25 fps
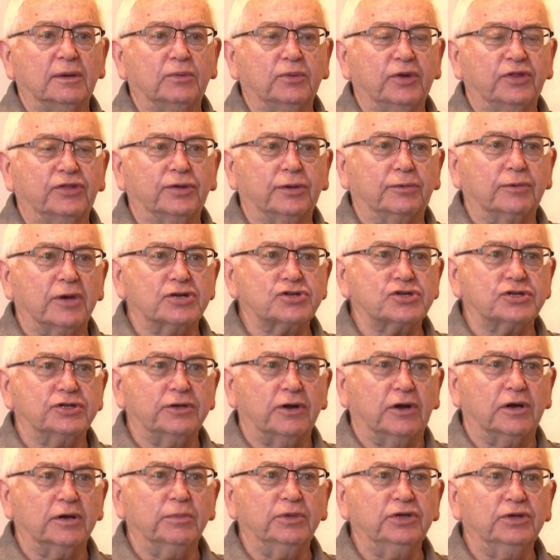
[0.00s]
with the
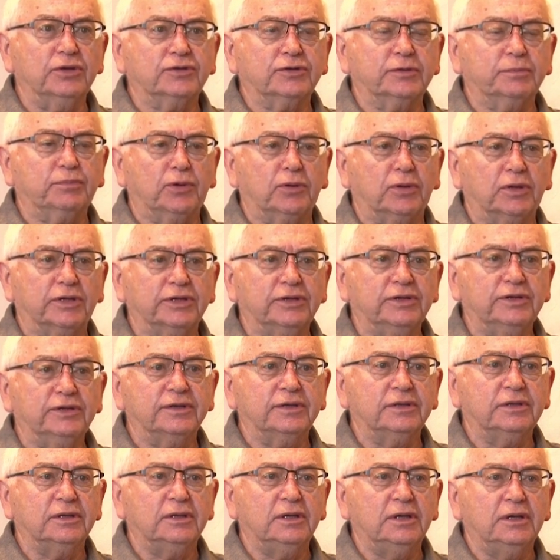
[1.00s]
Russian army into
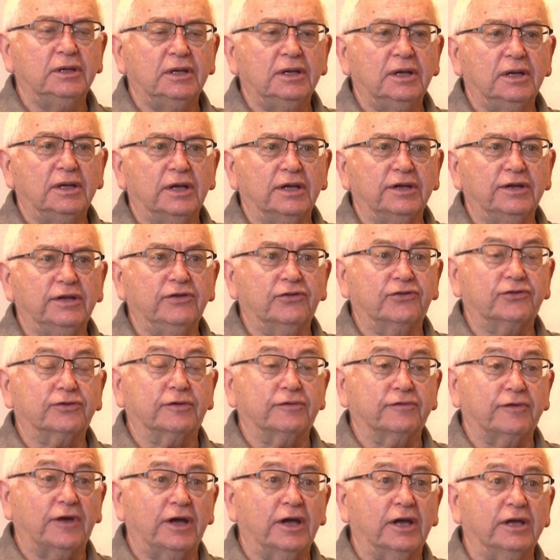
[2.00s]
Poland, and he
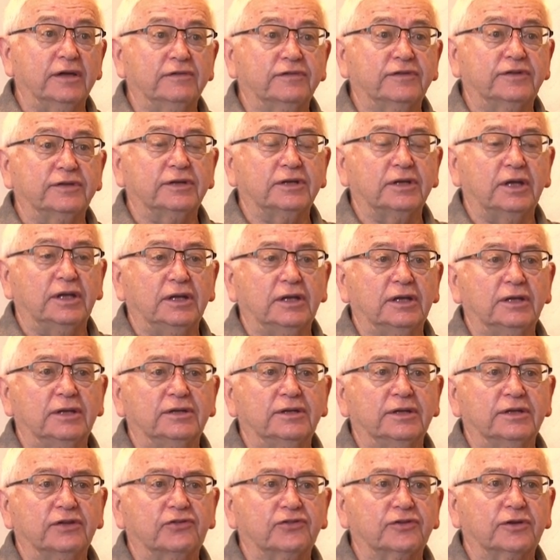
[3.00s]
survived
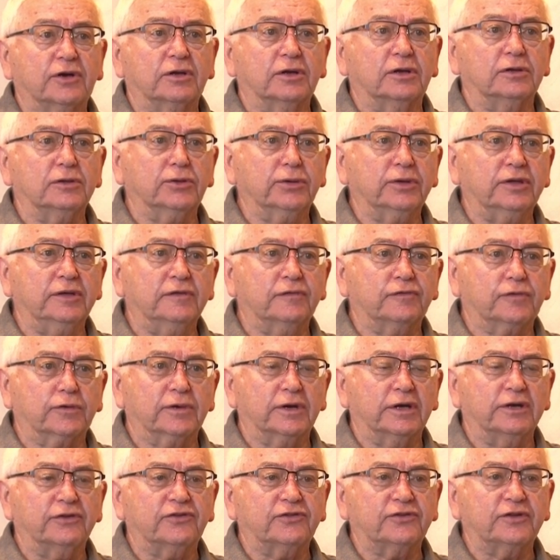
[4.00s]
and started looking
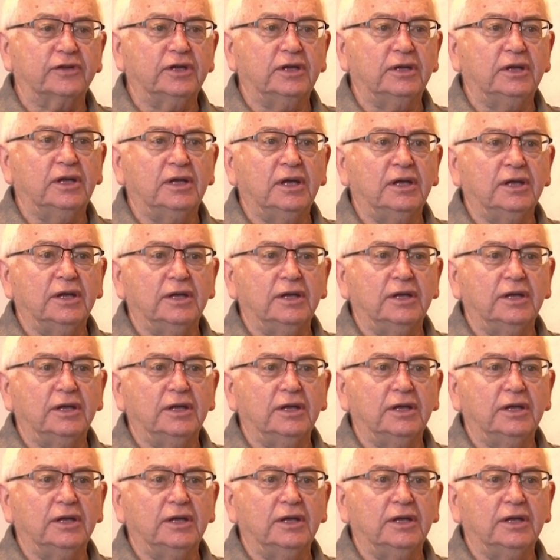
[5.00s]
for us.